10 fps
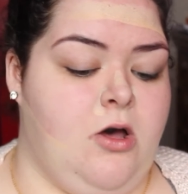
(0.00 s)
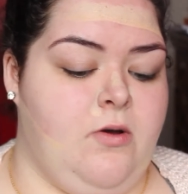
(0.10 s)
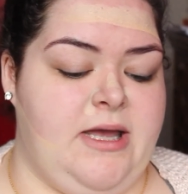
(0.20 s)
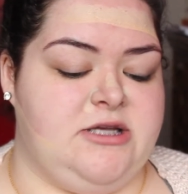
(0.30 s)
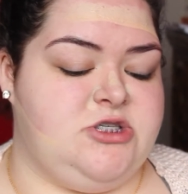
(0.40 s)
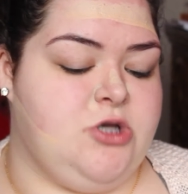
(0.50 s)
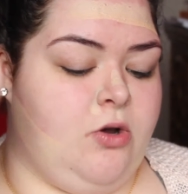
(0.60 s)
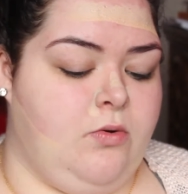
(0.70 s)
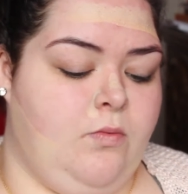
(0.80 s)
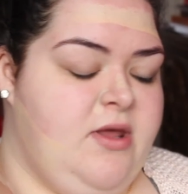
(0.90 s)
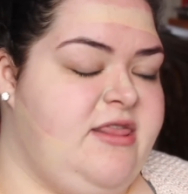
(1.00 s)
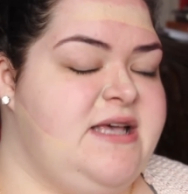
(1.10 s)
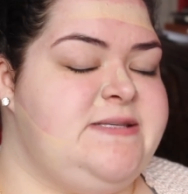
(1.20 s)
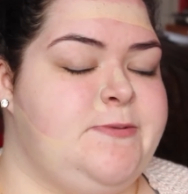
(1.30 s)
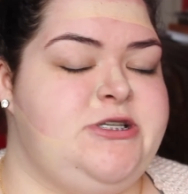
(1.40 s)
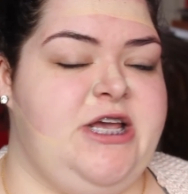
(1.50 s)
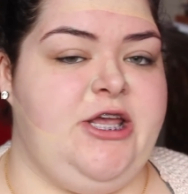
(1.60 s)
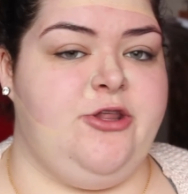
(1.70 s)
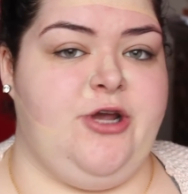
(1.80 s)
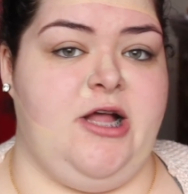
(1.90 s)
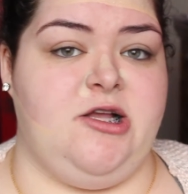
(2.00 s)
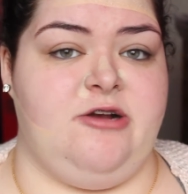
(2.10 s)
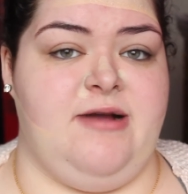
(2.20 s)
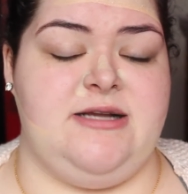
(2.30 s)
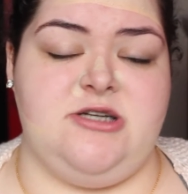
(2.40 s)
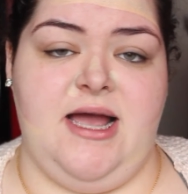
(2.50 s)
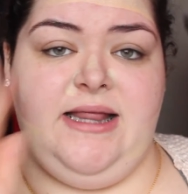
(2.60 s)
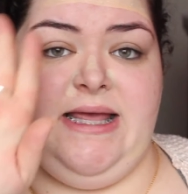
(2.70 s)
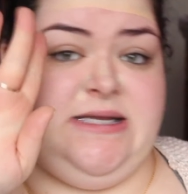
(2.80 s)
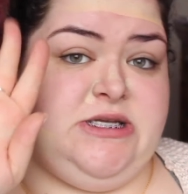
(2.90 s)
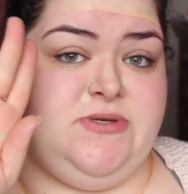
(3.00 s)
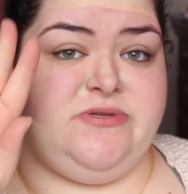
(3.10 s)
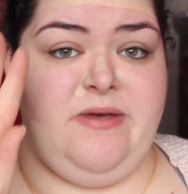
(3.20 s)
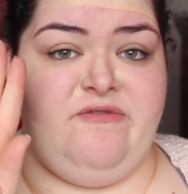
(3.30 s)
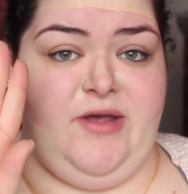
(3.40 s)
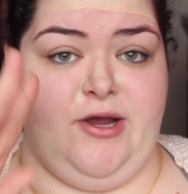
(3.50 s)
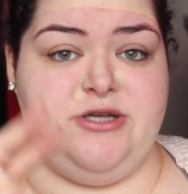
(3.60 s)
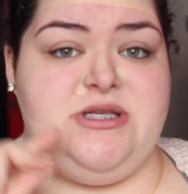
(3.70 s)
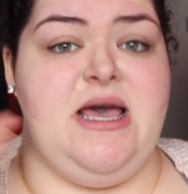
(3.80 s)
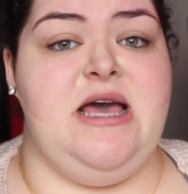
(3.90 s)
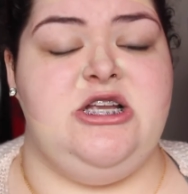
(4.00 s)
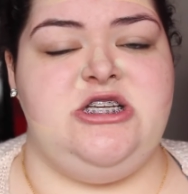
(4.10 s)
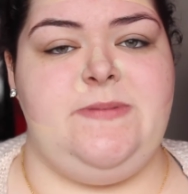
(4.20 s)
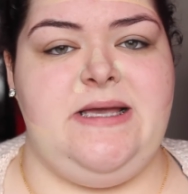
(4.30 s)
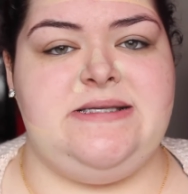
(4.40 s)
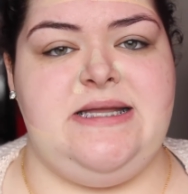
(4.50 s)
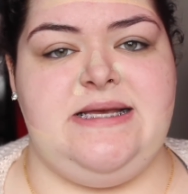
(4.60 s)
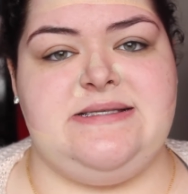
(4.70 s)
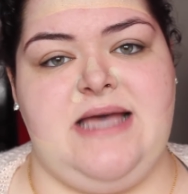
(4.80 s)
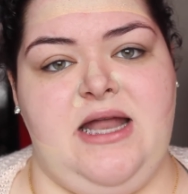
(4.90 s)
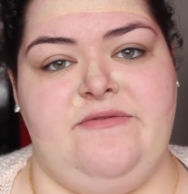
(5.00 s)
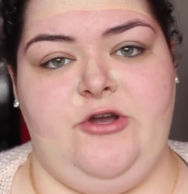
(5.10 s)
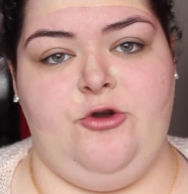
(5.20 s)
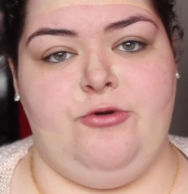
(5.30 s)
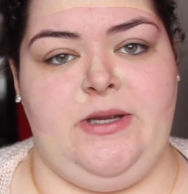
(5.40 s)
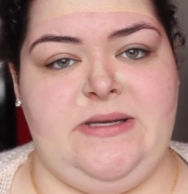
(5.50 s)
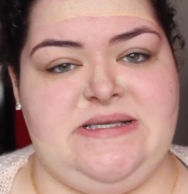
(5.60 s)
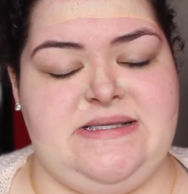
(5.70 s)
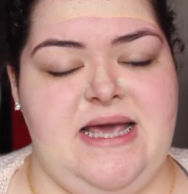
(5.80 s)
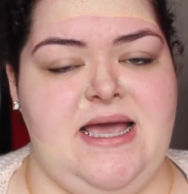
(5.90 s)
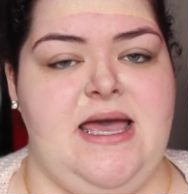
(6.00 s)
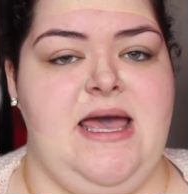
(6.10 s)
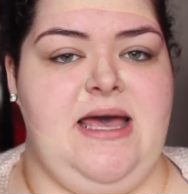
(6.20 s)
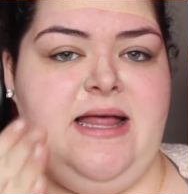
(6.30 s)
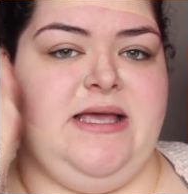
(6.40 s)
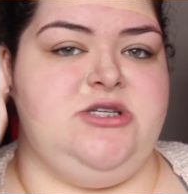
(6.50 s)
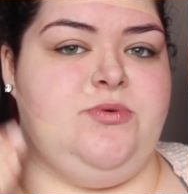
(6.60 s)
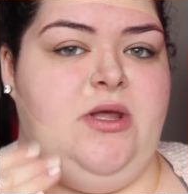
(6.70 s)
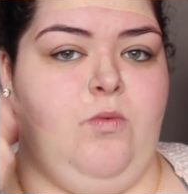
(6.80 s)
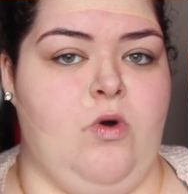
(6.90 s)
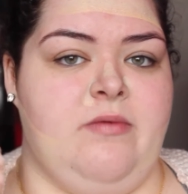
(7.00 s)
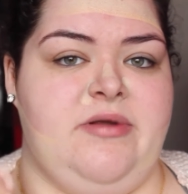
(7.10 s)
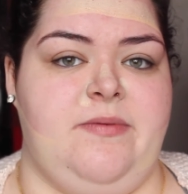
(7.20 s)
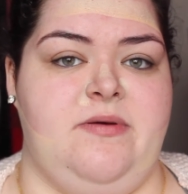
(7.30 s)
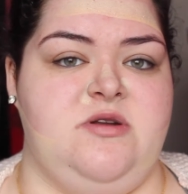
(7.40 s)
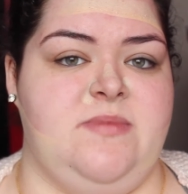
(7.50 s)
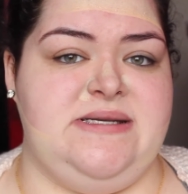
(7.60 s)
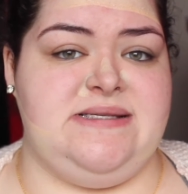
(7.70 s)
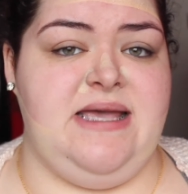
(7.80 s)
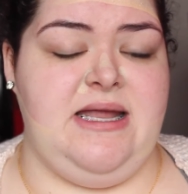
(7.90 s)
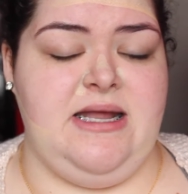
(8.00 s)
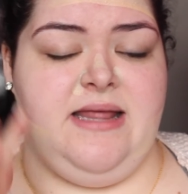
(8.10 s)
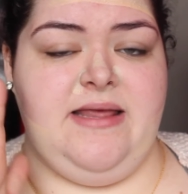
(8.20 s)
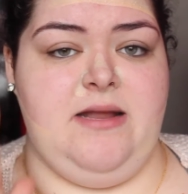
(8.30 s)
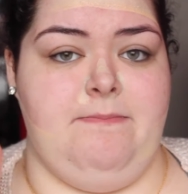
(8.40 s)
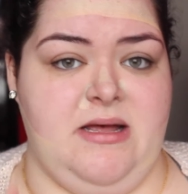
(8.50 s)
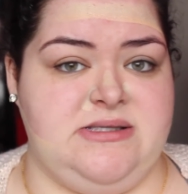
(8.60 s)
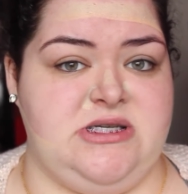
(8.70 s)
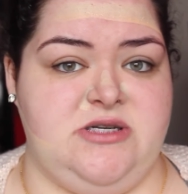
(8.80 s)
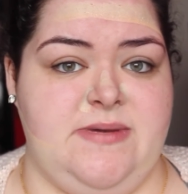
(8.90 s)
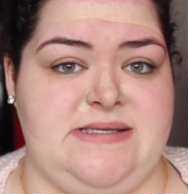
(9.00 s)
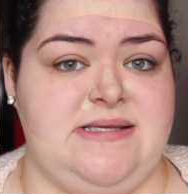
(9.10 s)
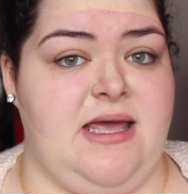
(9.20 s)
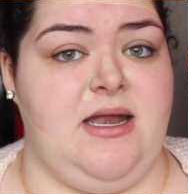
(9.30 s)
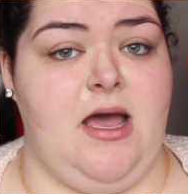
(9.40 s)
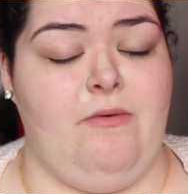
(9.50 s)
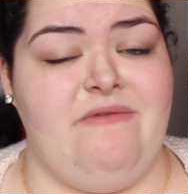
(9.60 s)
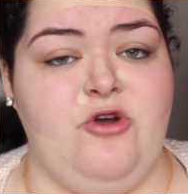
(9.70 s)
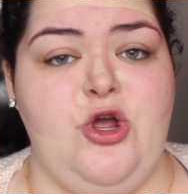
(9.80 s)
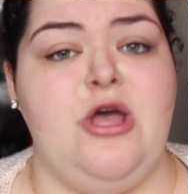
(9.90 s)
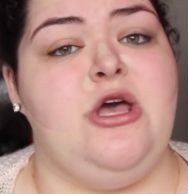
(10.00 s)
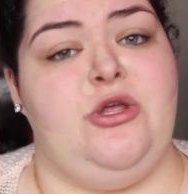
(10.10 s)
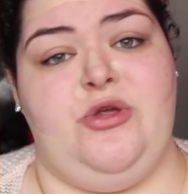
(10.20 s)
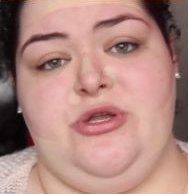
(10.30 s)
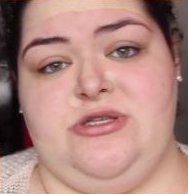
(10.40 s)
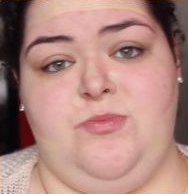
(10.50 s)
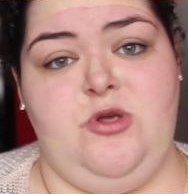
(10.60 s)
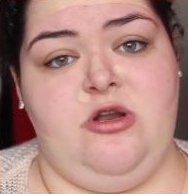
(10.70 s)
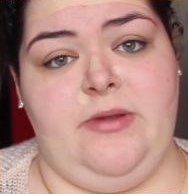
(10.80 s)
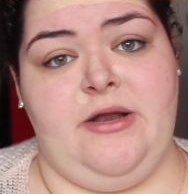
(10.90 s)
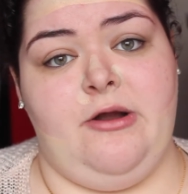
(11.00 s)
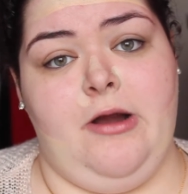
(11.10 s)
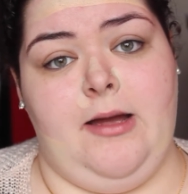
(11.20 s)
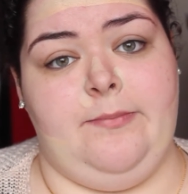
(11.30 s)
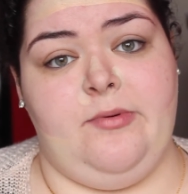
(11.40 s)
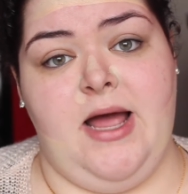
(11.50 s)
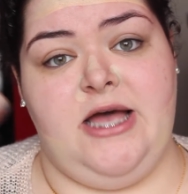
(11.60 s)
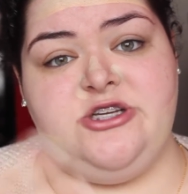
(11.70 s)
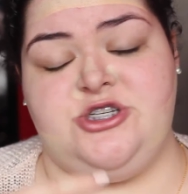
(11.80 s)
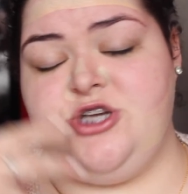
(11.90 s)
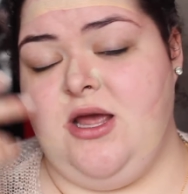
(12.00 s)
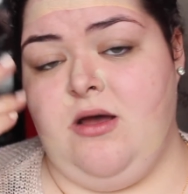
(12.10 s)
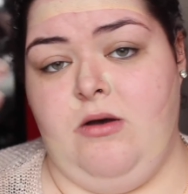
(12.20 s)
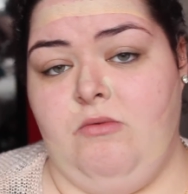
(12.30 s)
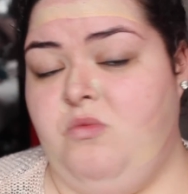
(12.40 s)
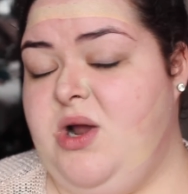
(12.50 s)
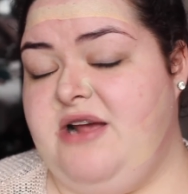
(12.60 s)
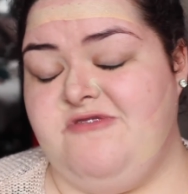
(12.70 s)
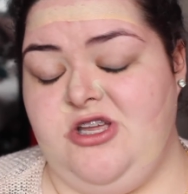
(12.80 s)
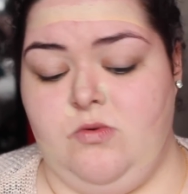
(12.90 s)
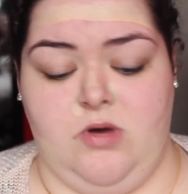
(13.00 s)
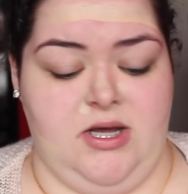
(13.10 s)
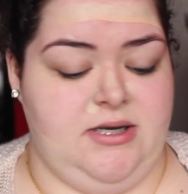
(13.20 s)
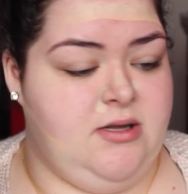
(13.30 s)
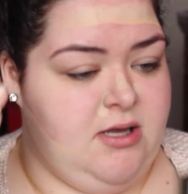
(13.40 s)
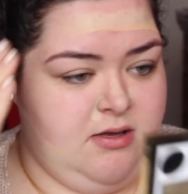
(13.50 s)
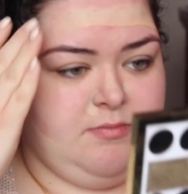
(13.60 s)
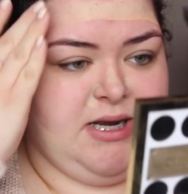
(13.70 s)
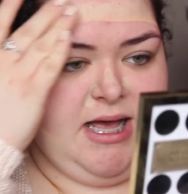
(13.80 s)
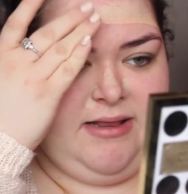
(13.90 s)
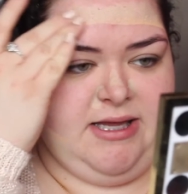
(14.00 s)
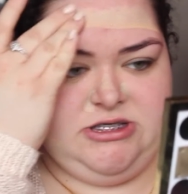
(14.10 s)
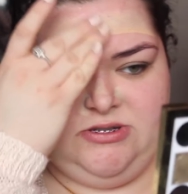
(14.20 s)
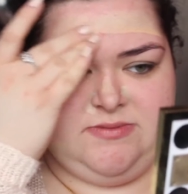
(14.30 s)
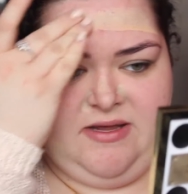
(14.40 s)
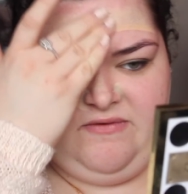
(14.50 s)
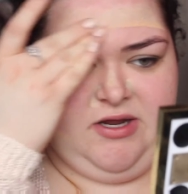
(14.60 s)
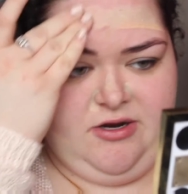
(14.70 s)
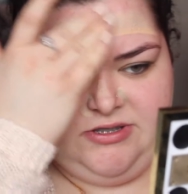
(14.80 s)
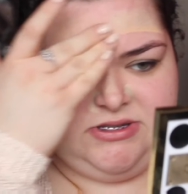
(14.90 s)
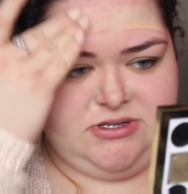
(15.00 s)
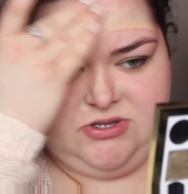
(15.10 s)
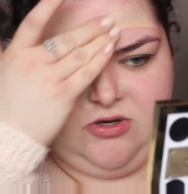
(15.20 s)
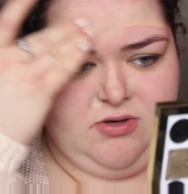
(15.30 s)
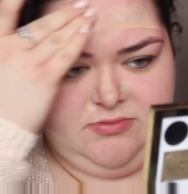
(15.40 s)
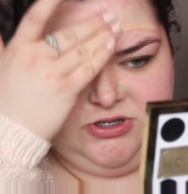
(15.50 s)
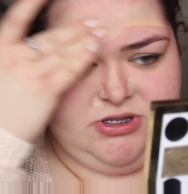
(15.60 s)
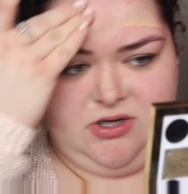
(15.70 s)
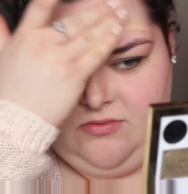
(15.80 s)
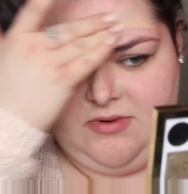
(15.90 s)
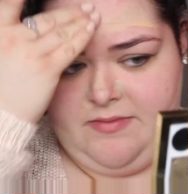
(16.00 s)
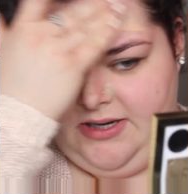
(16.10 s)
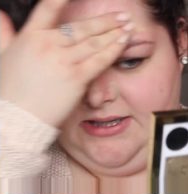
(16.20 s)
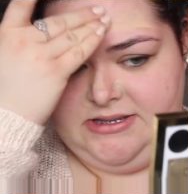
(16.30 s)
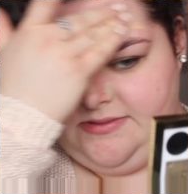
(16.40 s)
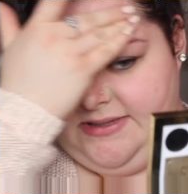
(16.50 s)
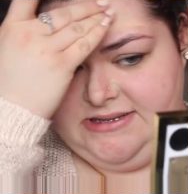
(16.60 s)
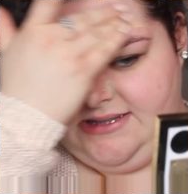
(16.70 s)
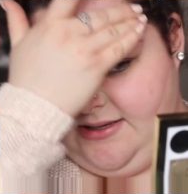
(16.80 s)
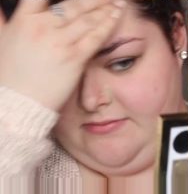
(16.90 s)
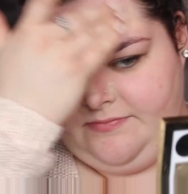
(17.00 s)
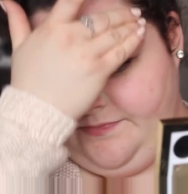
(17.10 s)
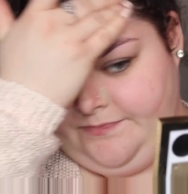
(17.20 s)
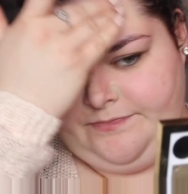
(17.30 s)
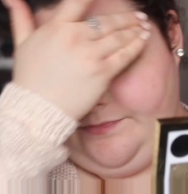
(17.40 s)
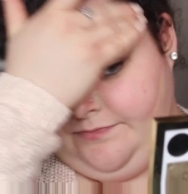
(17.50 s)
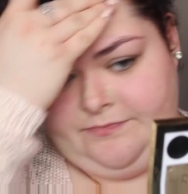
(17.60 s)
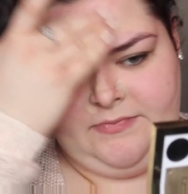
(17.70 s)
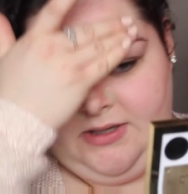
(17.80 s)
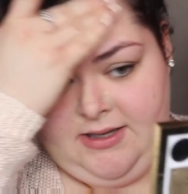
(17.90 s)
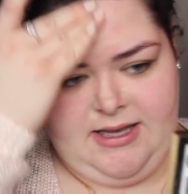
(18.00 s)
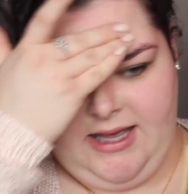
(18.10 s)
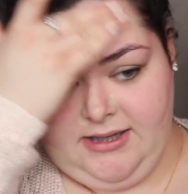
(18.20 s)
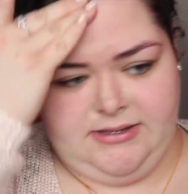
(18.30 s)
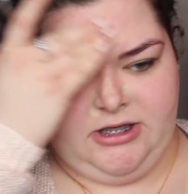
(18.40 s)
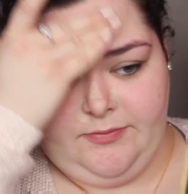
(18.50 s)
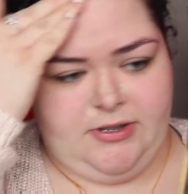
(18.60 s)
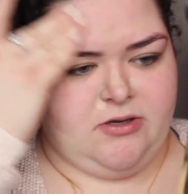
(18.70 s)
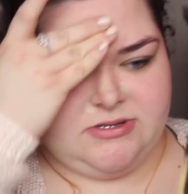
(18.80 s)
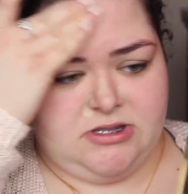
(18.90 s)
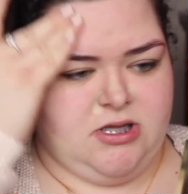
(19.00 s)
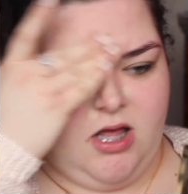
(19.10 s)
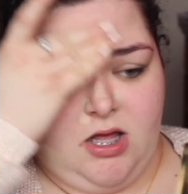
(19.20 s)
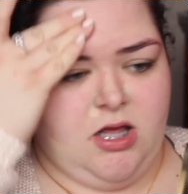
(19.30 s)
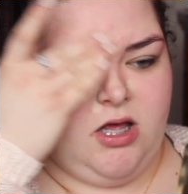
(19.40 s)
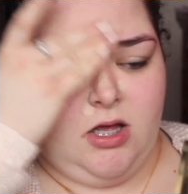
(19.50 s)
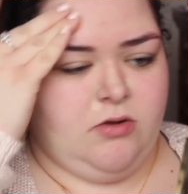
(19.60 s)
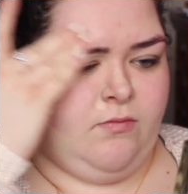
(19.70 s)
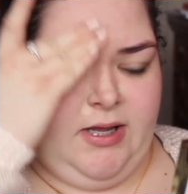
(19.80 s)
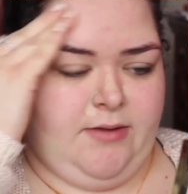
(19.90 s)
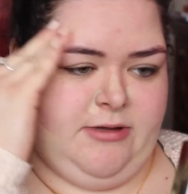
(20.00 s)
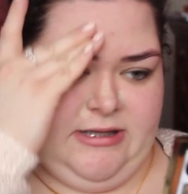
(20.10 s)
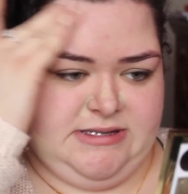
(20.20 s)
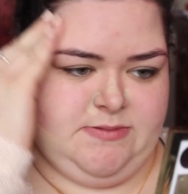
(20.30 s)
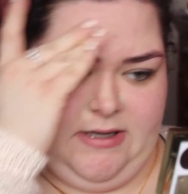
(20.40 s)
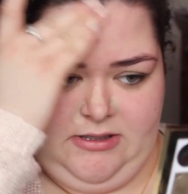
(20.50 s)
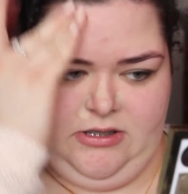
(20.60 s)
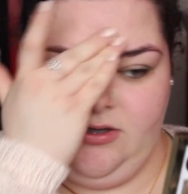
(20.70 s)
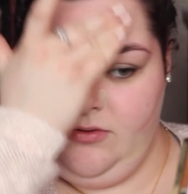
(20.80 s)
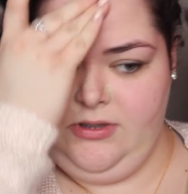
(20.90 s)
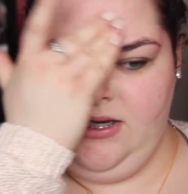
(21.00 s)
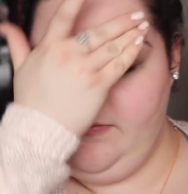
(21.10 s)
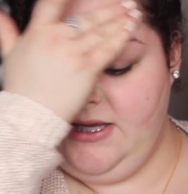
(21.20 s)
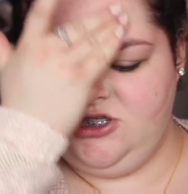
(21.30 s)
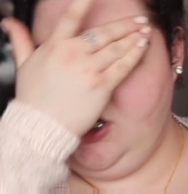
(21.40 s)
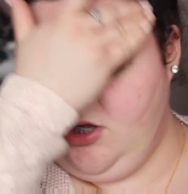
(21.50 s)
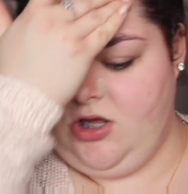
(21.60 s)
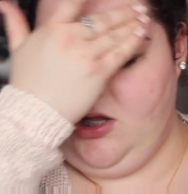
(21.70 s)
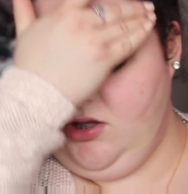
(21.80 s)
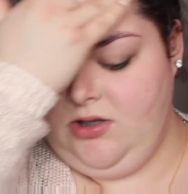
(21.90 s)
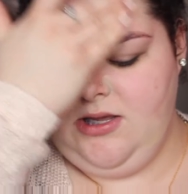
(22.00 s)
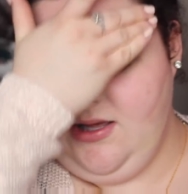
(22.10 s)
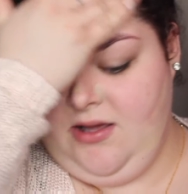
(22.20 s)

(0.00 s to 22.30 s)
Okay, so with this particular color corrector, I like to use my fingers just because it is kind of a creamy stick. I like to really warm it up into my skin and let it melt into my skin. However, you can use a beauty blender, a brush, whatever you want, but I like to use my fingers, so I'm just gonna rub it into my skin. And a little bit goes a long way with this one. You don't need much at all.